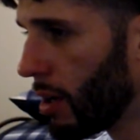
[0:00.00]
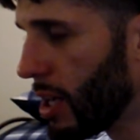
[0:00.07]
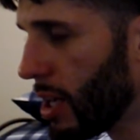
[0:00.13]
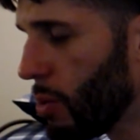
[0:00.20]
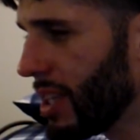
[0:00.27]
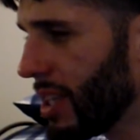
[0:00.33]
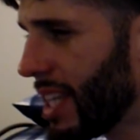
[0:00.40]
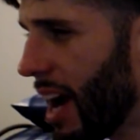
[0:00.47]

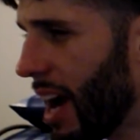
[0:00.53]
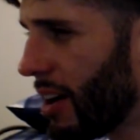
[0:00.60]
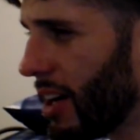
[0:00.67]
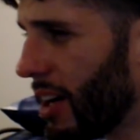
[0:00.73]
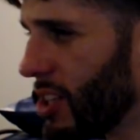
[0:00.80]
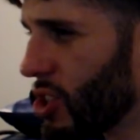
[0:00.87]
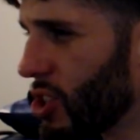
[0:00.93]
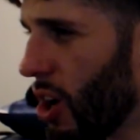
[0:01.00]
He went down
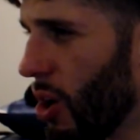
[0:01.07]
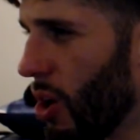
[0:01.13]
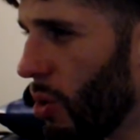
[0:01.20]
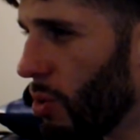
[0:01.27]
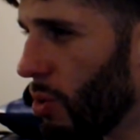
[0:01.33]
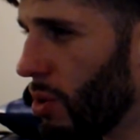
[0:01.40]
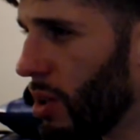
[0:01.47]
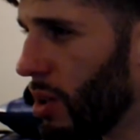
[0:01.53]
on his
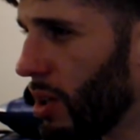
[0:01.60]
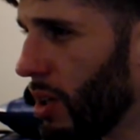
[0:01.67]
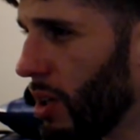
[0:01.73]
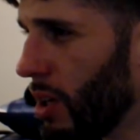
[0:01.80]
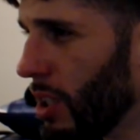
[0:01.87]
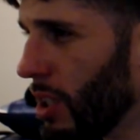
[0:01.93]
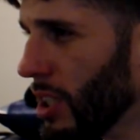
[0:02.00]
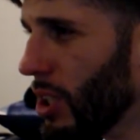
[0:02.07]
own.
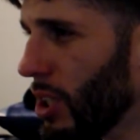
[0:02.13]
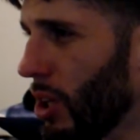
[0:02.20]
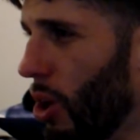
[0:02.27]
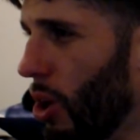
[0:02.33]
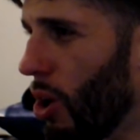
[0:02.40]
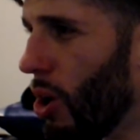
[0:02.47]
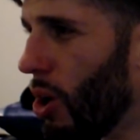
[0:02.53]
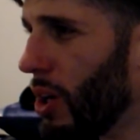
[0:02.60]

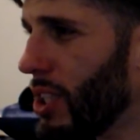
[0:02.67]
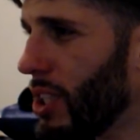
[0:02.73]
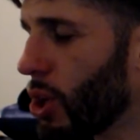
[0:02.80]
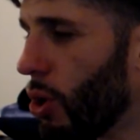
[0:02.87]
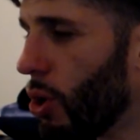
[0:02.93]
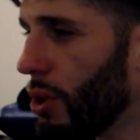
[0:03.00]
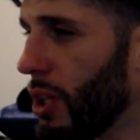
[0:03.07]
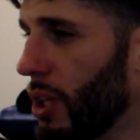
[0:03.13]
Oh,
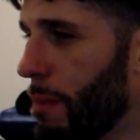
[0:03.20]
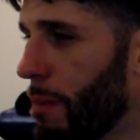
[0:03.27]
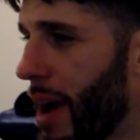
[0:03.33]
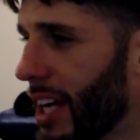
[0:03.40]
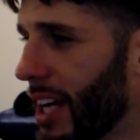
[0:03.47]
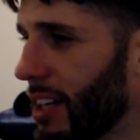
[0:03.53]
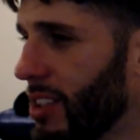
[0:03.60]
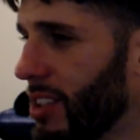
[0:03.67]
he's holding the
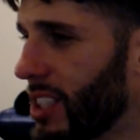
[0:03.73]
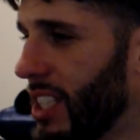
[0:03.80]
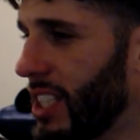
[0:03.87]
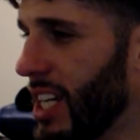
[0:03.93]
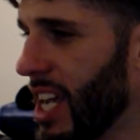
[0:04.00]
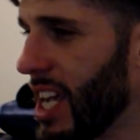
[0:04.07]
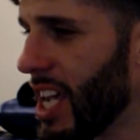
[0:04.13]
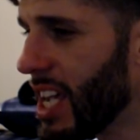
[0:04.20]
back of his
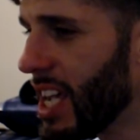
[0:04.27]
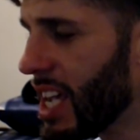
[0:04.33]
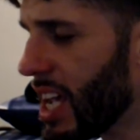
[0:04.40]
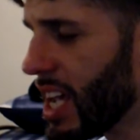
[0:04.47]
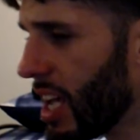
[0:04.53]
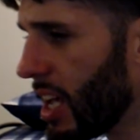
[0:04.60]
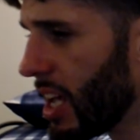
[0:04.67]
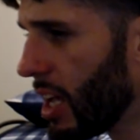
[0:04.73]
knee.